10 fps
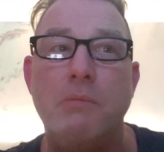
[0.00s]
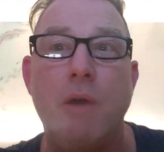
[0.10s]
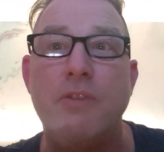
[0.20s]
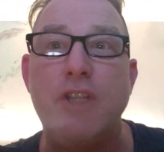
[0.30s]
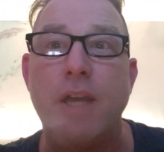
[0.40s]

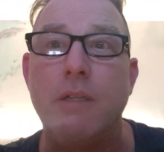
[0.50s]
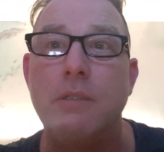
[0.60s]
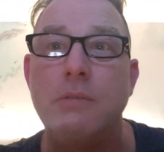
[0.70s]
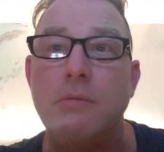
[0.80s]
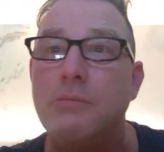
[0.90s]
on the
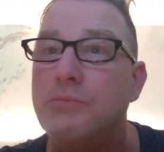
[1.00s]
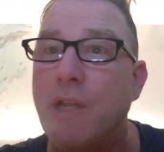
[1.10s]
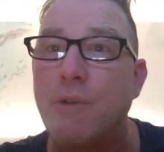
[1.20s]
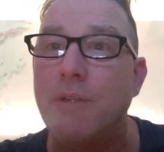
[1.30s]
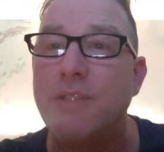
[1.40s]
channel
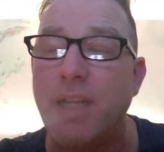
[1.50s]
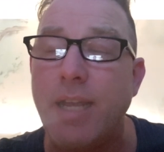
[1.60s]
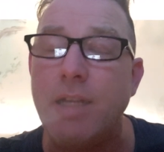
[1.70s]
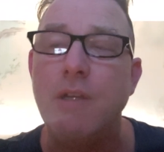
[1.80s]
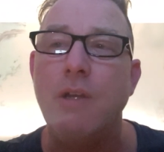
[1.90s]
later on
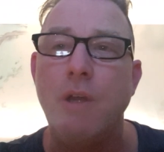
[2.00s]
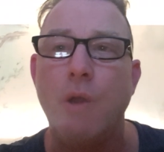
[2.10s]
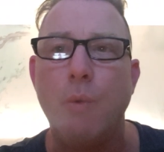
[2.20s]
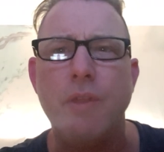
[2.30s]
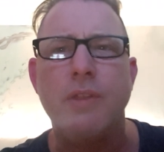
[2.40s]
tonight
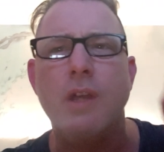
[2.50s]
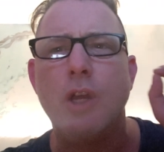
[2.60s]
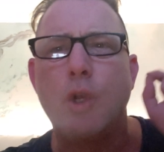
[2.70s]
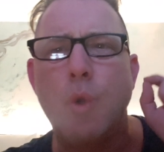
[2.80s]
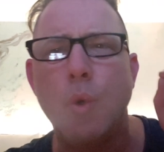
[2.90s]
with
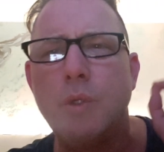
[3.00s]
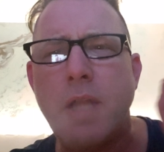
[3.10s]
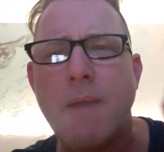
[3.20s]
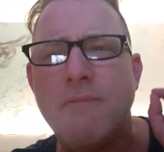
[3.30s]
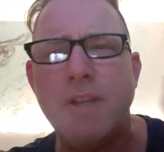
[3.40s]
cool
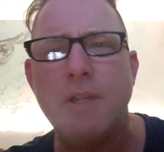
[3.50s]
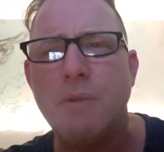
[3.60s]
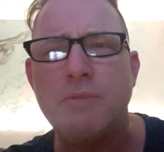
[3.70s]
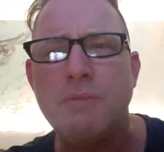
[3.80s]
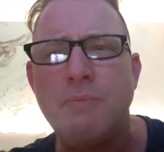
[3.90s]
NAMM
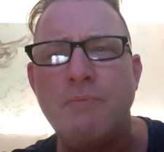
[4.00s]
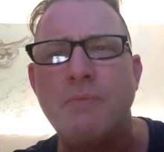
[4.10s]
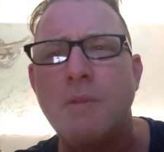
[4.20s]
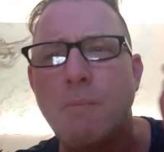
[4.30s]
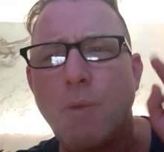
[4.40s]
videos.
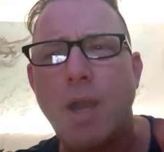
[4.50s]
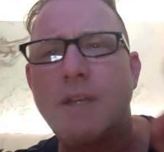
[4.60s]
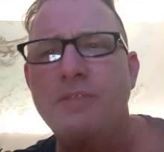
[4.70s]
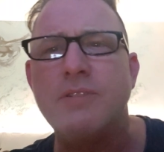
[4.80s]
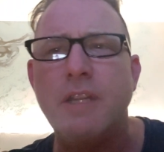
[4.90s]

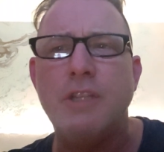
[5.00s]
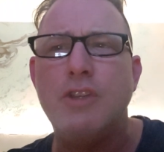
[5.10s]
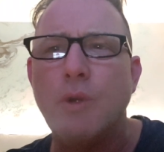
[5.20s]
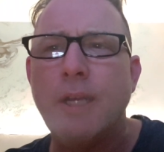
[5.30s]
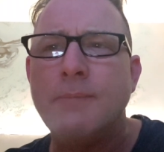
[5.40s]
Practice and
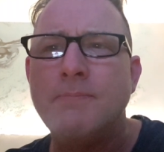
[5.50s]
enjoy.